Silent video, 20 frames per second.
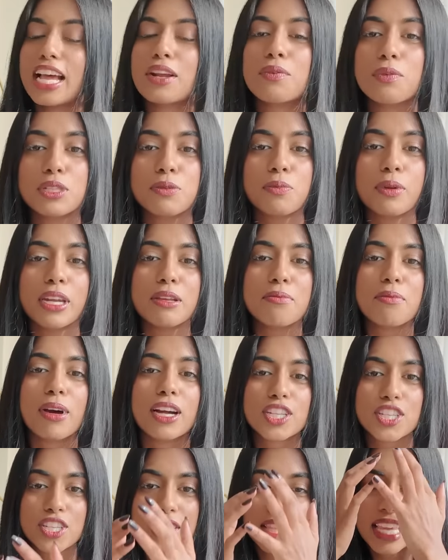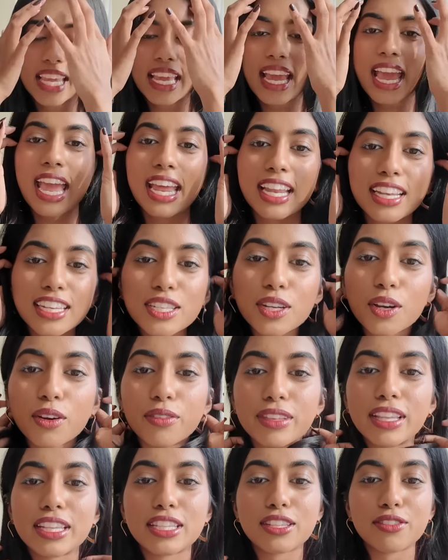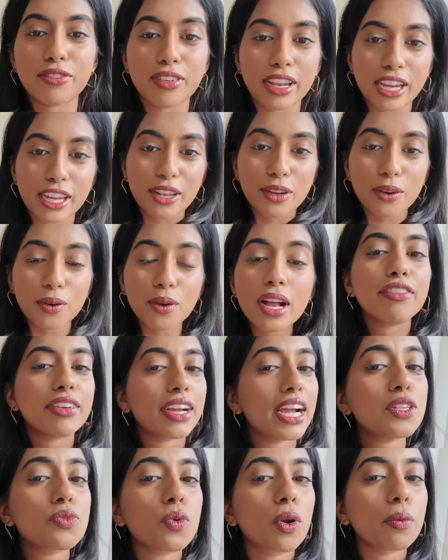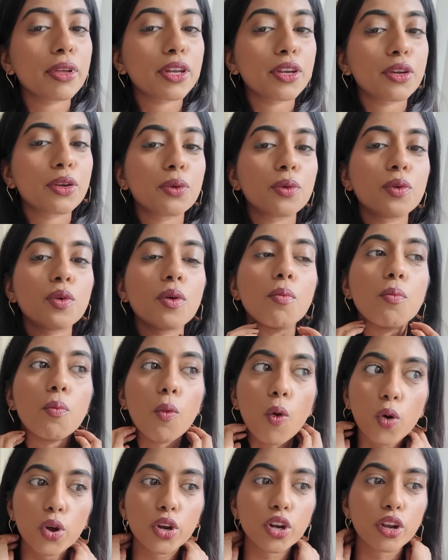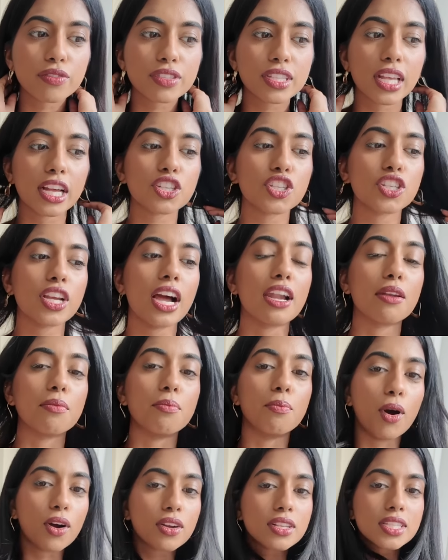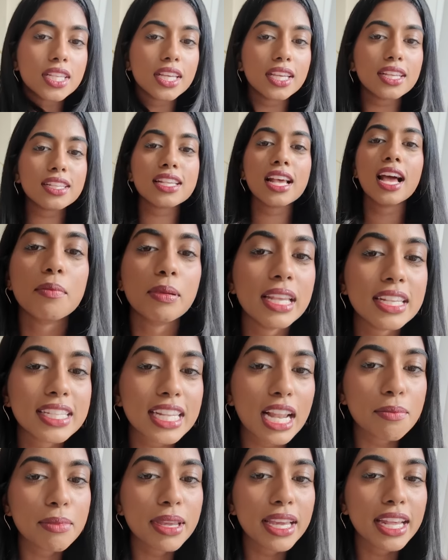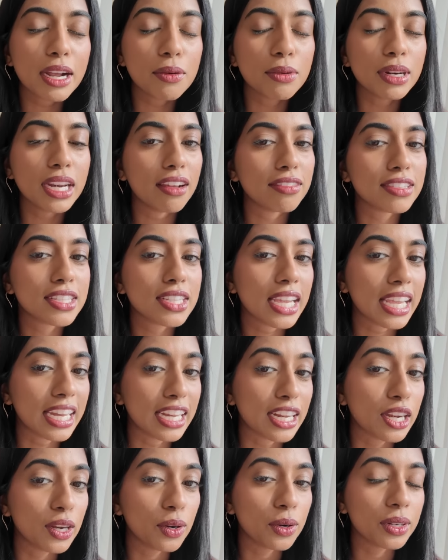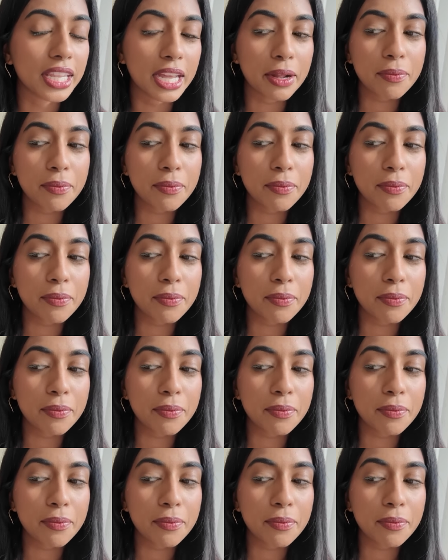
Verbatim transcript: That was pretty much the end of this video. If you guys want me to do more of such unboxings, please tell me and I would love to include